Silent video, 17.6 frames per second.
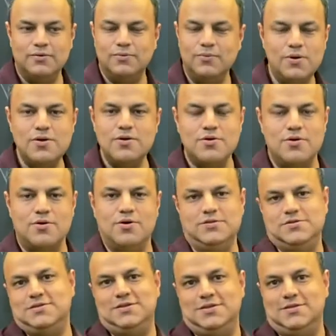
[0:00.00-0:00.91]
what
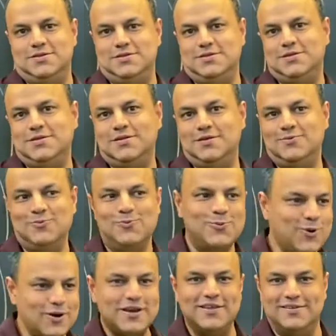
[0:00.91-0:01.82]
nonsense.
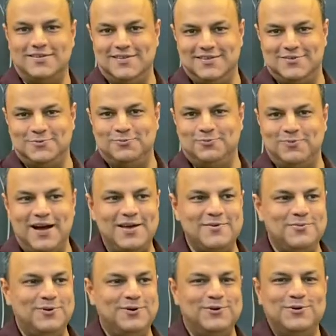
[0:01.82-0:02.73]
What is this?
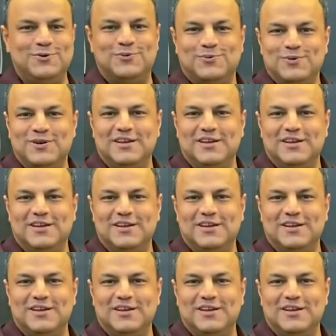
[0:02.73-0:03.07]
Why would you